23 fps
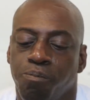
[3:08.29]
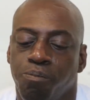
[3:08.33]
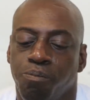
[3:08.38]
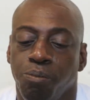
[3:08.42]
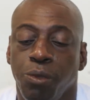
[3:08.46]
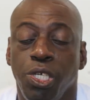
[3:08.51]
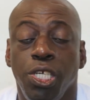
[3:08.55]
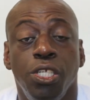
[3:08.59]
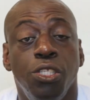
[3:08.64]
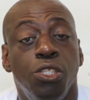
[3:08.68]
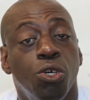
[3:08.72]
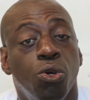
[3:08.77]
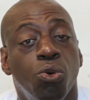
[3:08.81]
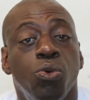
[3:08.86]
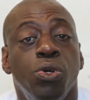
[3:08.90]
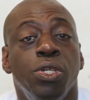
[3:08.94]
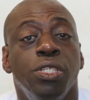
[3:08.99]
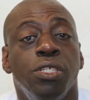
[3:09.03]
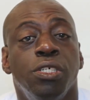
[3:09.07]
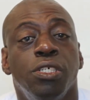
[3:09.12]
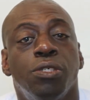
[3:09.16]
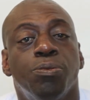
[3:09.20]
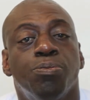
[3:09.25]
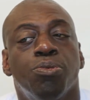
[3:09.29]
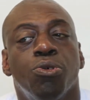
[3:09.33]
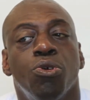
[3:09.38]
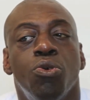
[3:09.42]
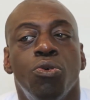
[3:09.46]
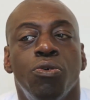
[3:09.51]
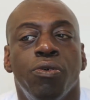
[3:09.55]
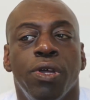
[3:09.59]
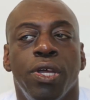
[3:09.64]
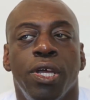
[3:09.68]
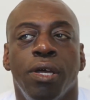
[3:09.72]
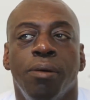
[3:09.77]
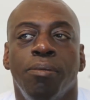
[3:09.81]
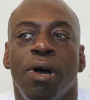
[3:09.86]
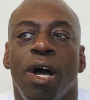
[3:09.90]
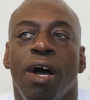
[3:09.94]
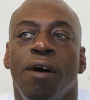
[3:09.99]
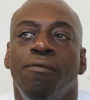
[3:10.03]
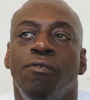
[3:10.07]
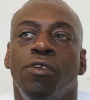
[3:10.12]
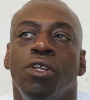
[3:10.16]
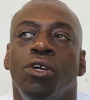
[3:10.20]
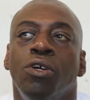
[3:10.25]
Me doing this program,
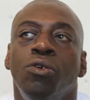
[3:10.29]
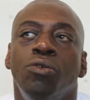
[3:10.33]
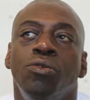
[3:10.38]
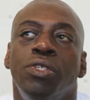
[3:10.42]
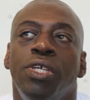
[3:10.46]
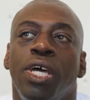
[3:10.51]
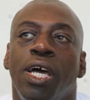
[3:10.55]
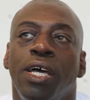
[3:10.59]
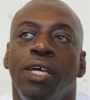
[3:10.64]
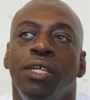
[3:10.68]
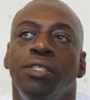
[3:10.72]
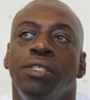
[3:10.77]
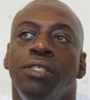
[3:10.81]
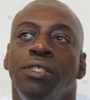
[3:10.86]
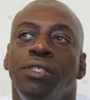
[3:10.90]
I've learned that